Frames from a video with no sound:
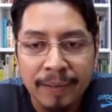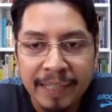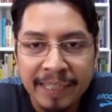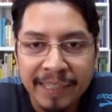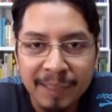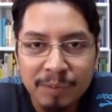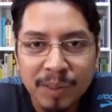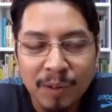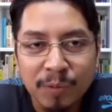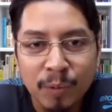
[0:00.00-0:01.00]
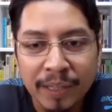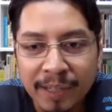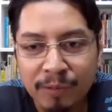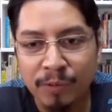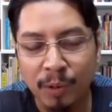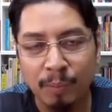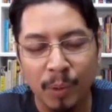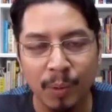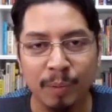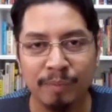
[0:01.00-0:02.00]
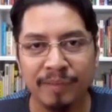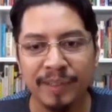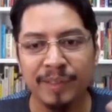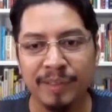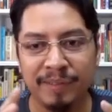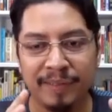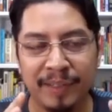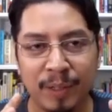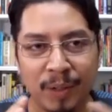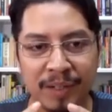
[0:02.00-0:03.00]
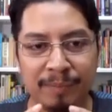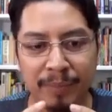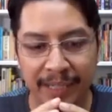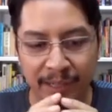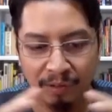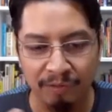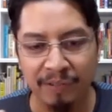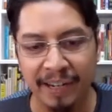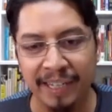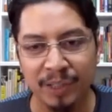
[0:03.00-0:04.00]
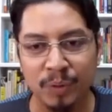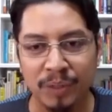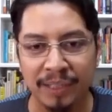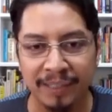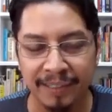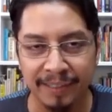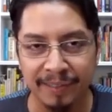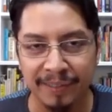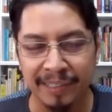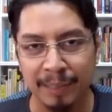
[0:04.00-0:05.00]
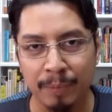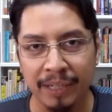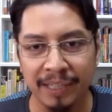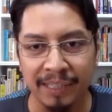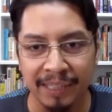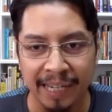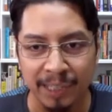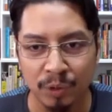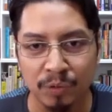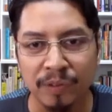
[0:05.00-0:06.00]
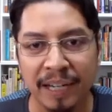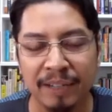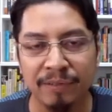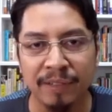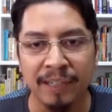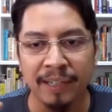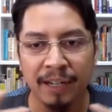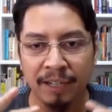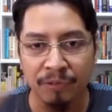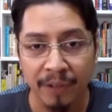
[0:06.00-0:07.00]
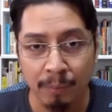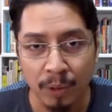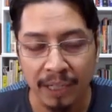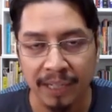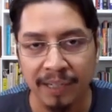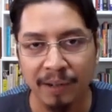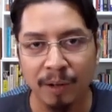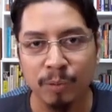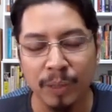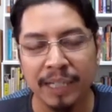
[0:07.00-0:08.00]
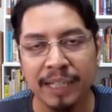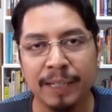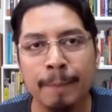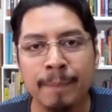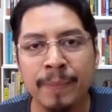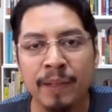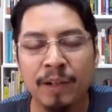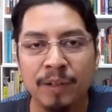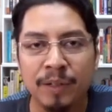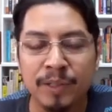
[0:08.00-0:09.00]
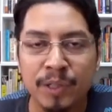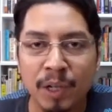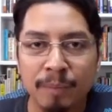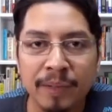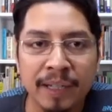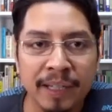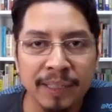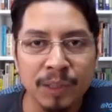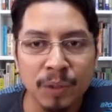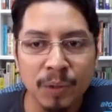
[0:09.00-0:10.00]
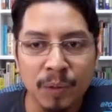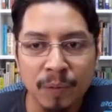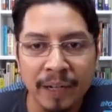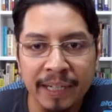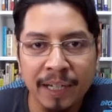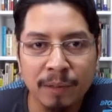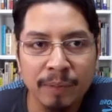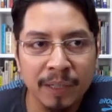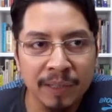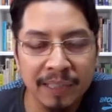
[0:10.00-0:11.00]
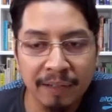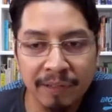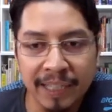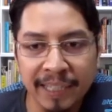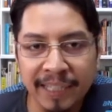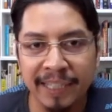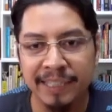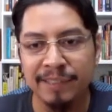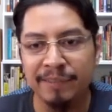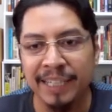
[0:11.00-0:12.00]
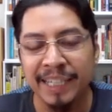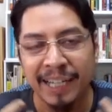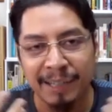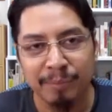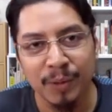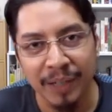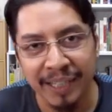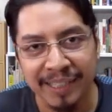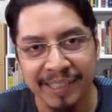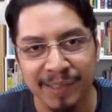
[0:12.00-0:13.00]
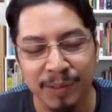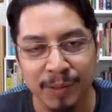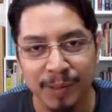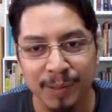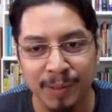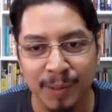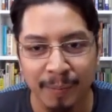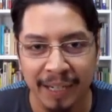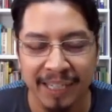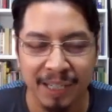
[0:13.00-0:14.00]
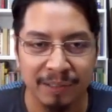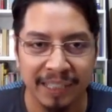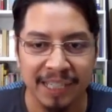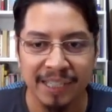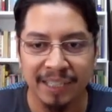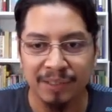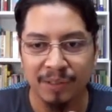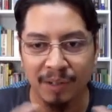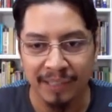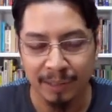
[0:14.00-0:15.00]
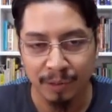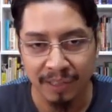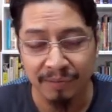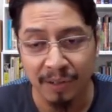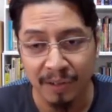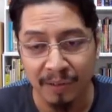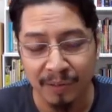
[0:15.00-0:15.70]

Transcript: in terms of working from home, you know, not being confined to the typical 9-to-5 framework of work or job. So right now, because everything is really up to us to manage our attention throughout that 24